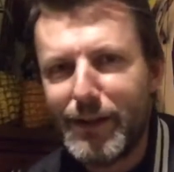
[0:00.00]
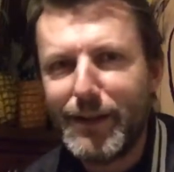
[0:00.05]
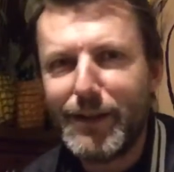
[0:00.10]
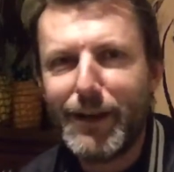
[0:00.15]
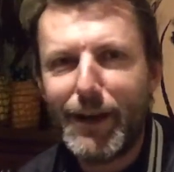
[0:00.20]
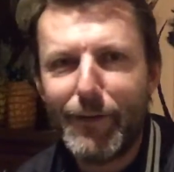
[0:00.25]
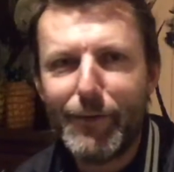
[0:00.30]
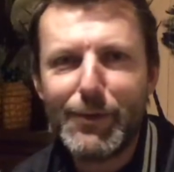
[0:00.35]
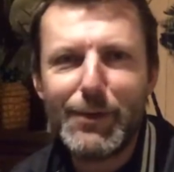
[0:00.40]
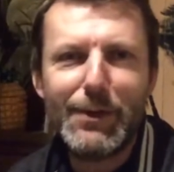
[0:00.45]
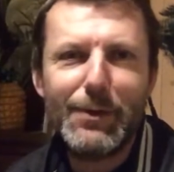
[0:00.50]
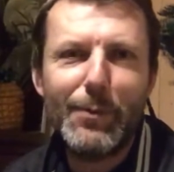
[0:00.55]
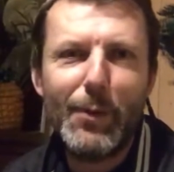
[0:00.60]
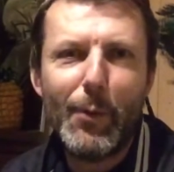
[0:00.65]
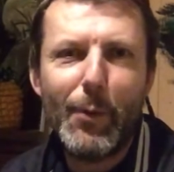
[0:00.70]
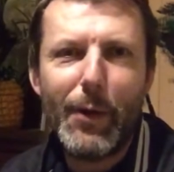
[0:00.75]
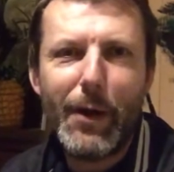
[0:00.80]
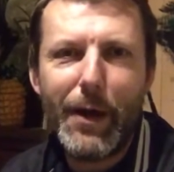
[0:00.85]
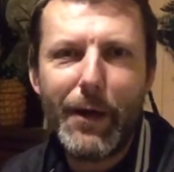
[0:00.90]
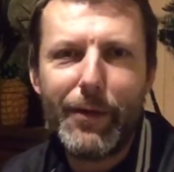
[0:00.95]
The novelty will
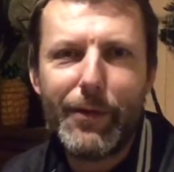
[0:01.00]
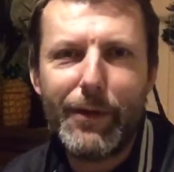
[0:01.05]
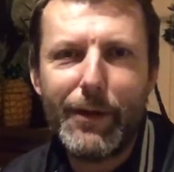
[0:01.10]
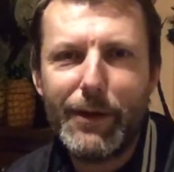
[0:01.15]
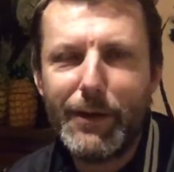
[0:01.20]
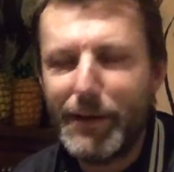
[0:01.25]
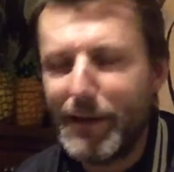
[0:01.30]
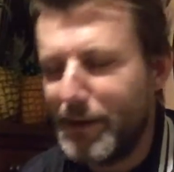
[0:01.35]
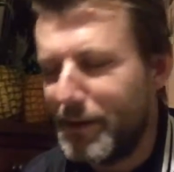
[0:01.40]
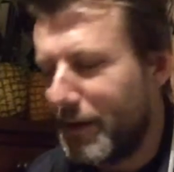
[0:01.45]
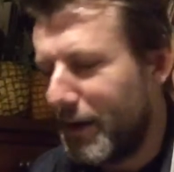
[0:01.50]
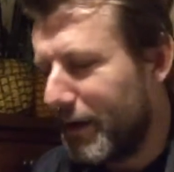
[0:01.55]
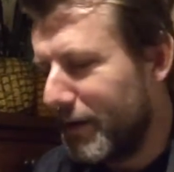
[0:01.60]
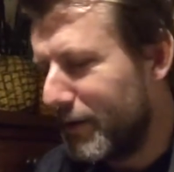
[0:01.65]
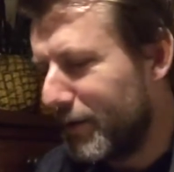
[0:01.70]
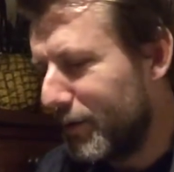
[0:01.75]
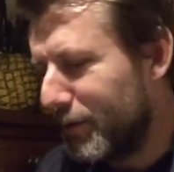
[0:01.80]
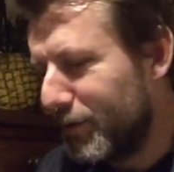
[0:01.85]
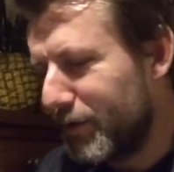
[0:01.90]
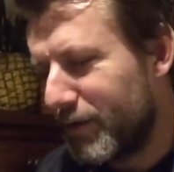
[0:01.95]
wear thin in the
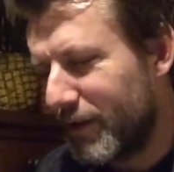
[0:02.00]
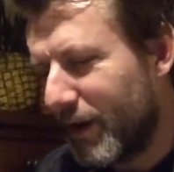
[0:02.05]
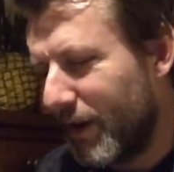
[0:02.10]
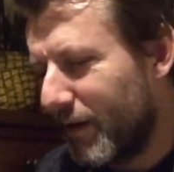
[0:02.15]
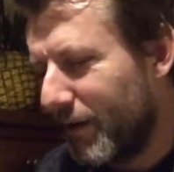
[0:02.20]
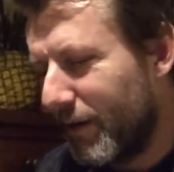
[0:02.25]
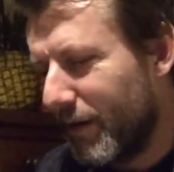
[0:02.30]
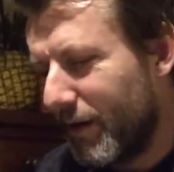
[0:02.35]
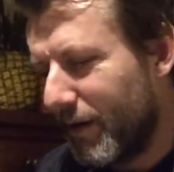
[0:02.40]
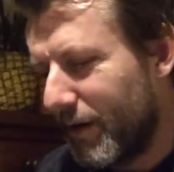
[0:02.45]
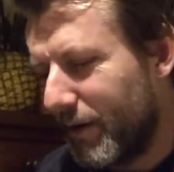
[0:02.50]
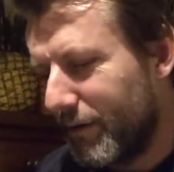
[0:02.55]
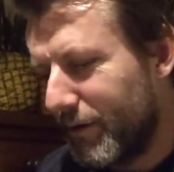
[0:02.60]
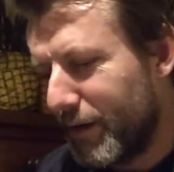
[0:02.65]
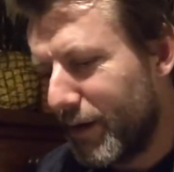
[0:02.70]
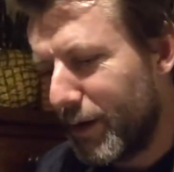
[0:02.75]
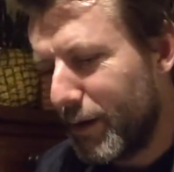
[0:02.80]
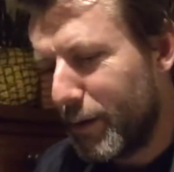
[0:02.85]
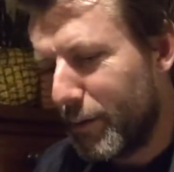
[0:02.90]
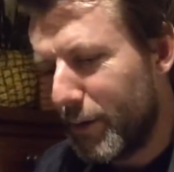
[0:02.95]
end. You just go, oh, you
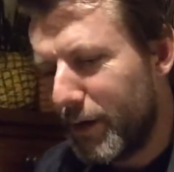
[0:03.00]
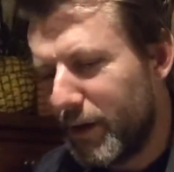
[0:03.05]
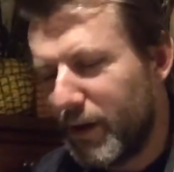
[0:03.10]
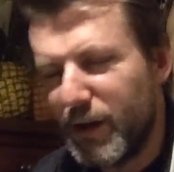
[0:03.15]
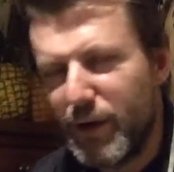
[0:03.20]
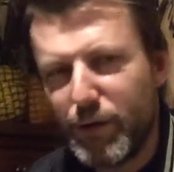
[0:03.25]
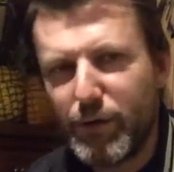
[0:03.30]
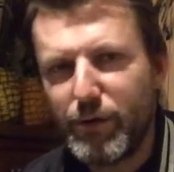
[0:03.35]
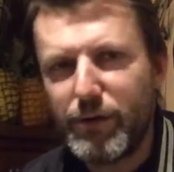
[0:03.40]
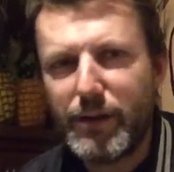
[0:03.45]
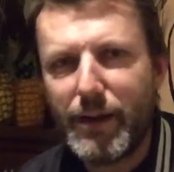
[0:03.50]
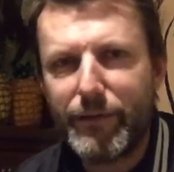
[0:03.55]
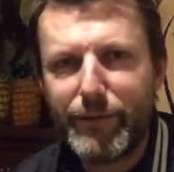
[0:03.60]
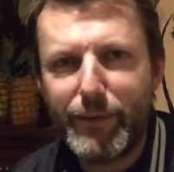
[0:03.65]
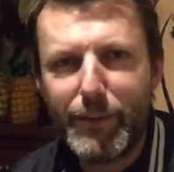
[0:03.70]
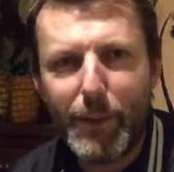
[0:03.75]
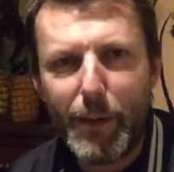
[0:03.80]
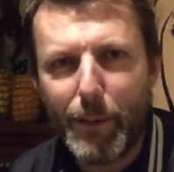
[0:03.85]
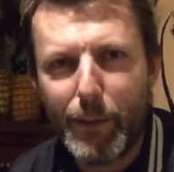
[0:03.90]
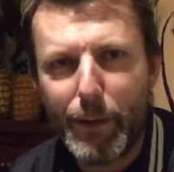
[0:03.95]
know what I mean? Are you just
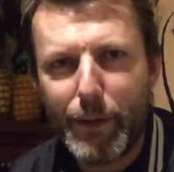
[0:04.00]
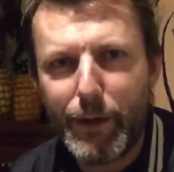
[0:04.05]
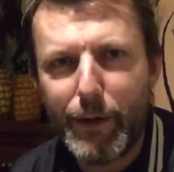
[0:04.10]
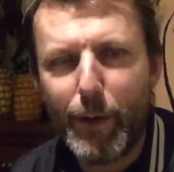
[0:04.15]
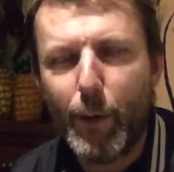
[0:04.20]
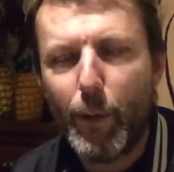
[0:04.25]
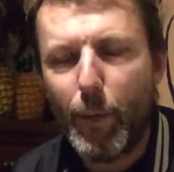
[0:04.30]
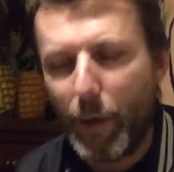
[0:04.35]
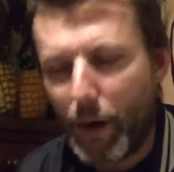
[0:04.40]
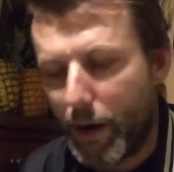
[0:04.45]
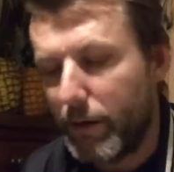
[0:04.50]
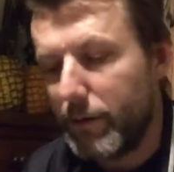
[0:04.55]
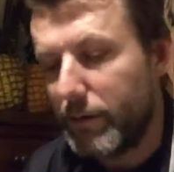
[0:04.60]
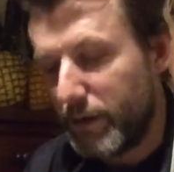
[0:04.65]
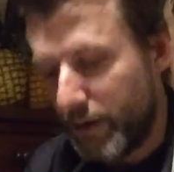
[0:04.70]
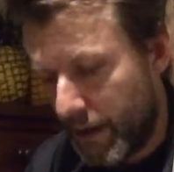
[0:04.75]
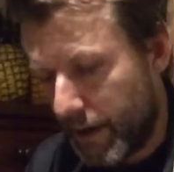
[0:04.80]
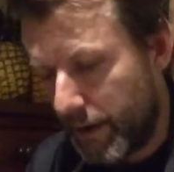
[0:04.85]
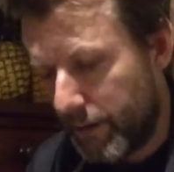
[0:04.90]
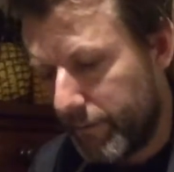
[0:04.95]
after my money or what?
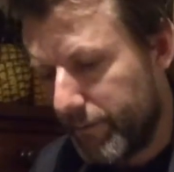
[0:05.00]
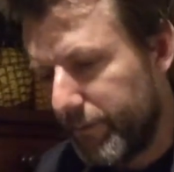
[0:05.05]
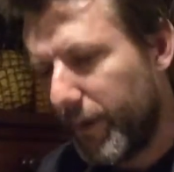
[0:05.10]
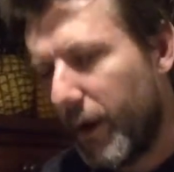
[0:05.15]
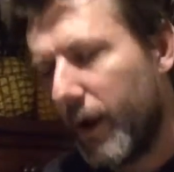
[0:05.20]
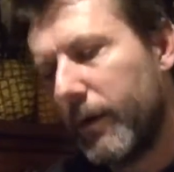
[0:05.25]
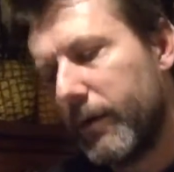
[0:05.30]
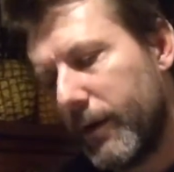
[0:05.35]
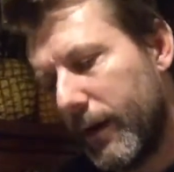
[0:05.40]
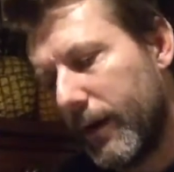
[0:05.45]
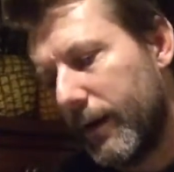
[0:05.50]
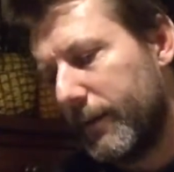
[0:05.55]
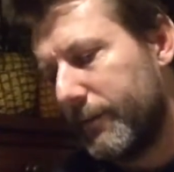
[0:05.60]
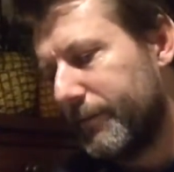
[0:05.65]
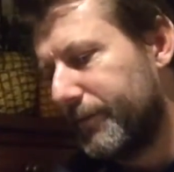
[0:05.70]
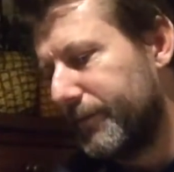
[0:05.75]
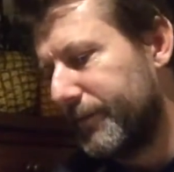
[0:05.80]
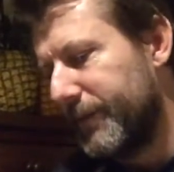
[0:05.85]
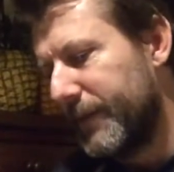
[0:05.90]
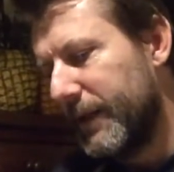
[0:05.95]
Yeah, okay.
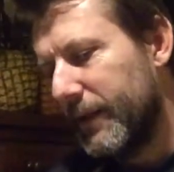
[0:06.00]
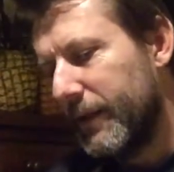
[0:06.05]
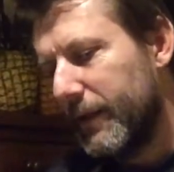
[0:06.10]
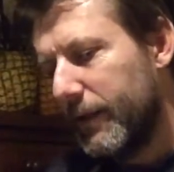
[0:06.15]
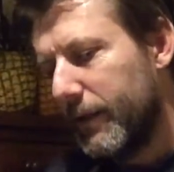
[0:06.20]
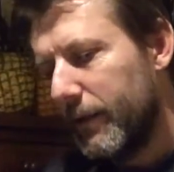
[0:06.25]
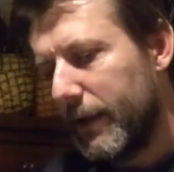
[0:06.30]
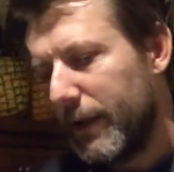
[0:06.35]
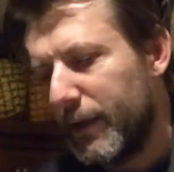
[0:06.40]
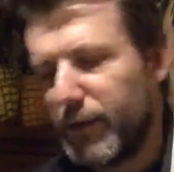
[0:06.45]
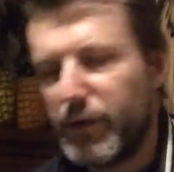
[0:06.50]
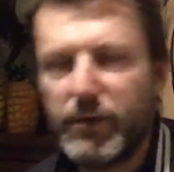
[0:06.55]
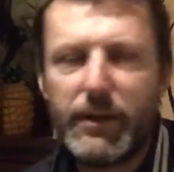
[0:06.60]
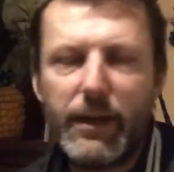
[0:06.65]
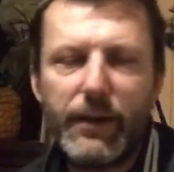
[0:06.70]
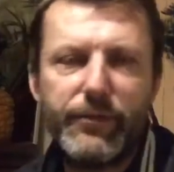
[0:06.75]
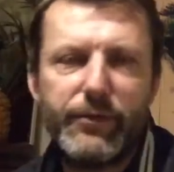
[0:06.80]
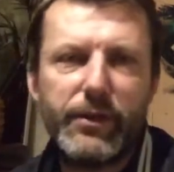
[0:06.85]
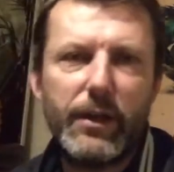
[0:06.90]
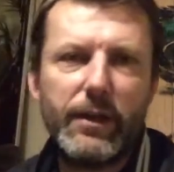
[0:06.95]
Let's just
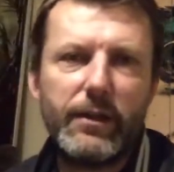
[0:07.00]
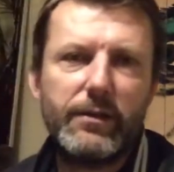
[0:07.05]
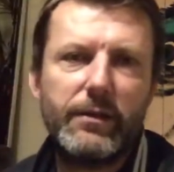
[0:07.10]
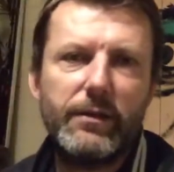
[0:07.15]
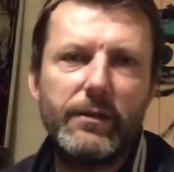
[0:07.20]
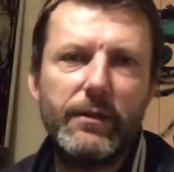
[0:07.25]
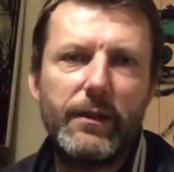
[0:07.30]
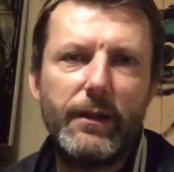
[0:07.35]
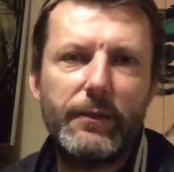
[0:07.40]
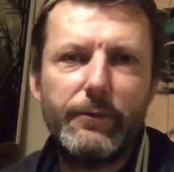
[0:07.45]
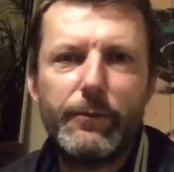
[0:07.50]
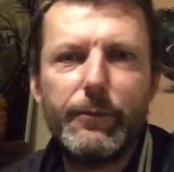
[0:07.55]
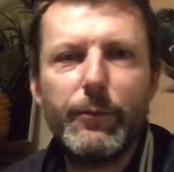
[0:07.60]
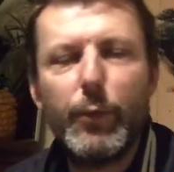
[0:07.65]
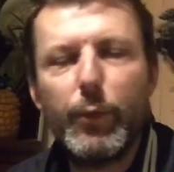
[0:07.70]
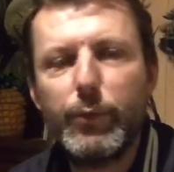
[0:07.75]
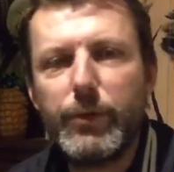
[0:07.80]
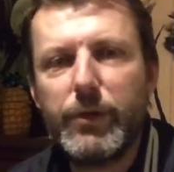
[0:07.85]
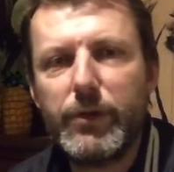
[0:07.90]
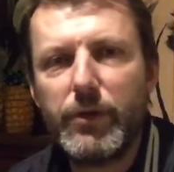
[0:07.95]
have sex and then
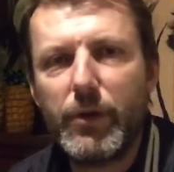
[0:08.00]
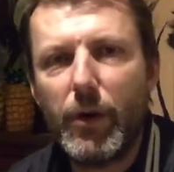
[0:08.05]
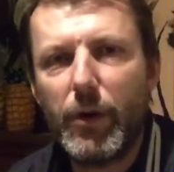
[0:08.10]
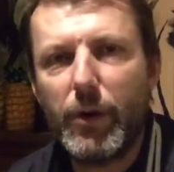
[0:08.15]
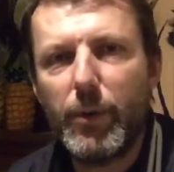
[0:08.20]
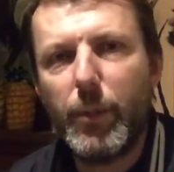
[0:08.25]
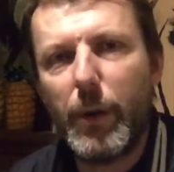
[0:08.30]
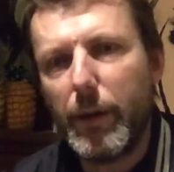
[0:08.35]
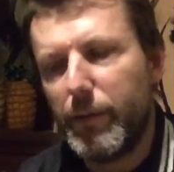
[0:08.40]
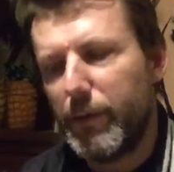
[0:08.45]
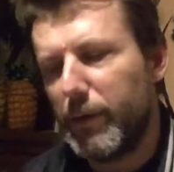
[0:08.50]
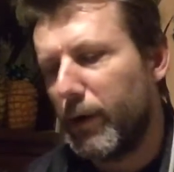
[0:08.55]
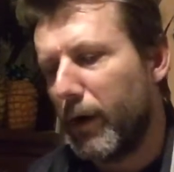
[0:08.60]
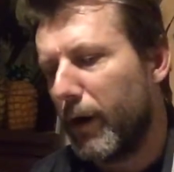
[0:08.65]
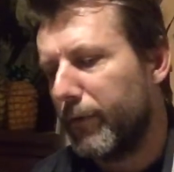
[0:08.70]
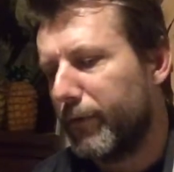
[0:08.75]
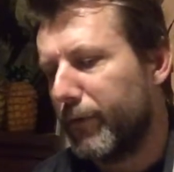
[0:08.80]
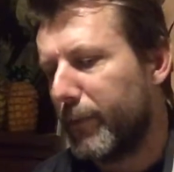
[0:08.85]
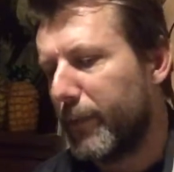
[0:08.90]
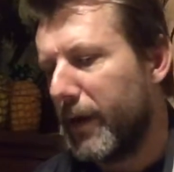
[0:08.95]
we'll decide where we'll
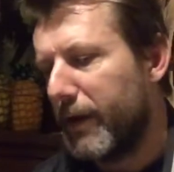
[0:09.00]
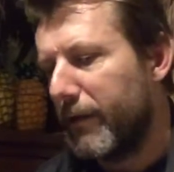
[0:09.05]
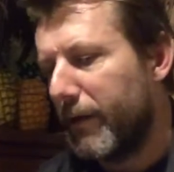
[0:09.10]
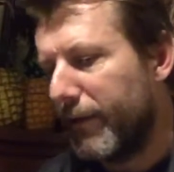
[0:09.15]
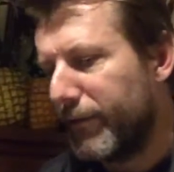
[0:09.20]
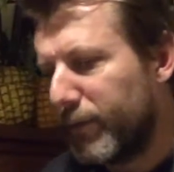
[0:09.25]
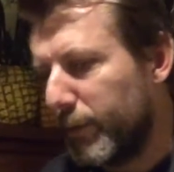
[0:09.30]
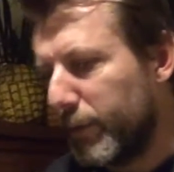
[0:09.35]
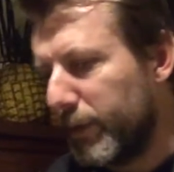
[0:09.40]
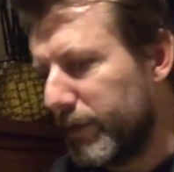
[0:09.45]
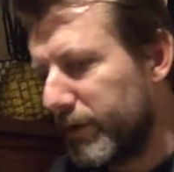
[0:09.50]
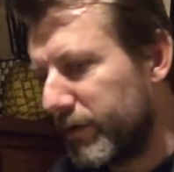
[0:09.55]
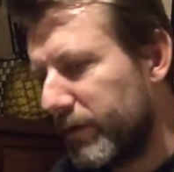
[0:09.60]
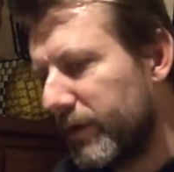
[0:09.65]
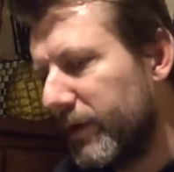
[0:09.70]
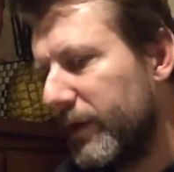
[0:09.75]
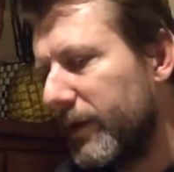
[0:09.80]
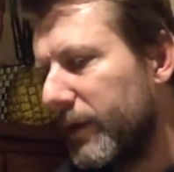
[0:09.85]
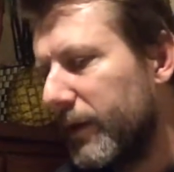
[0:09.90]
go from there afterwards.